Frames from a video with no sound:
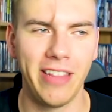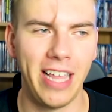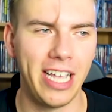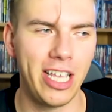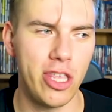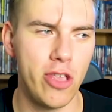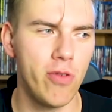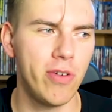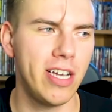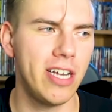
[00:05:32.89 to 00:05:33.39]
Like
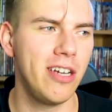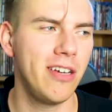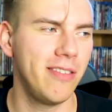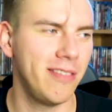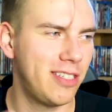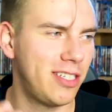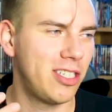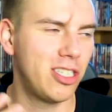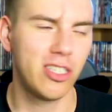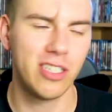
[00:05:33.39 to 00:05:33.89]
you can
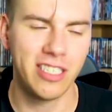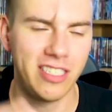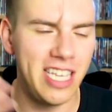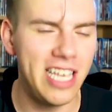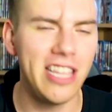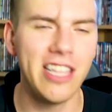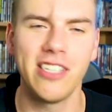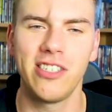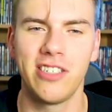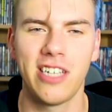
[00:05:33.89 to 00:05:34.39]

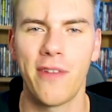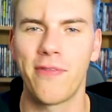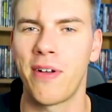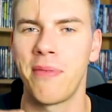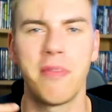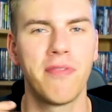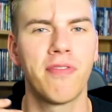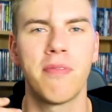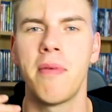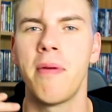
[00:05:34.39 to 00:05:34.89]
see this stuff
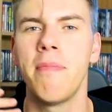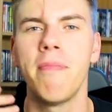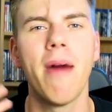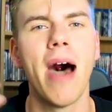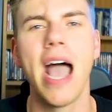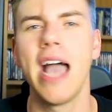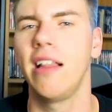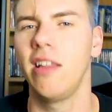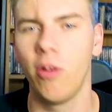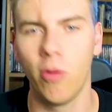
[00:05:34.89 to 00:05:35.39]
coming from a
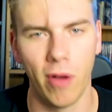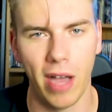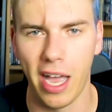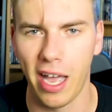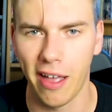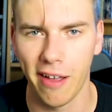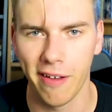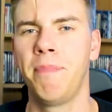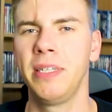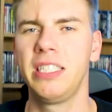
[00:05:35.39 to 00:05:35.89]
mile away.
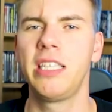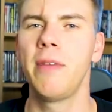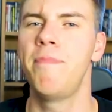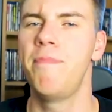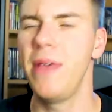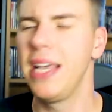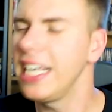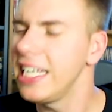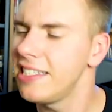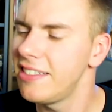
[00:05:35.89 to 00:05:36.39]
But the
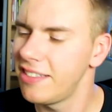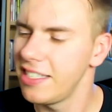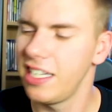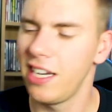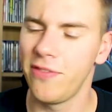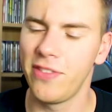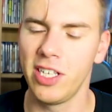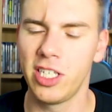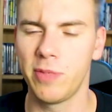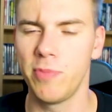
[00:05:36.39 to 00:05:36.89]
biggest sin
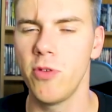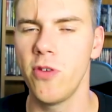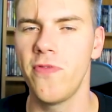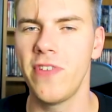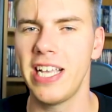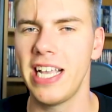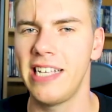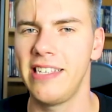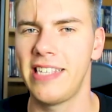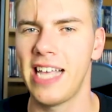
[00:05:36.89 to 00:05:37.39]
of this
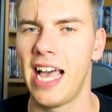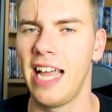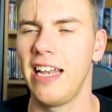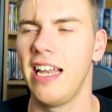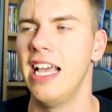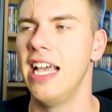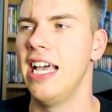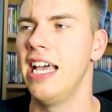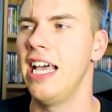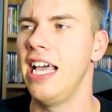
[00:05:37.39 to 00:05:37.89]
movie is that
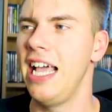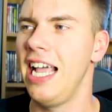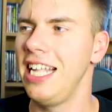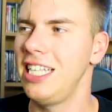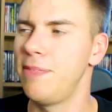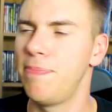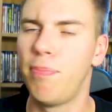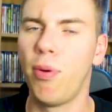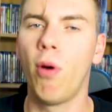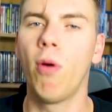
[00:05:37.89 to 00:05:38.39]

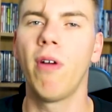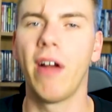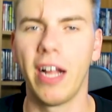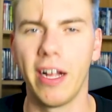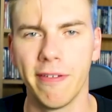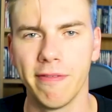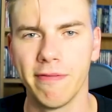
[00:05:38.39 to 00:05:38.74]
it's boring.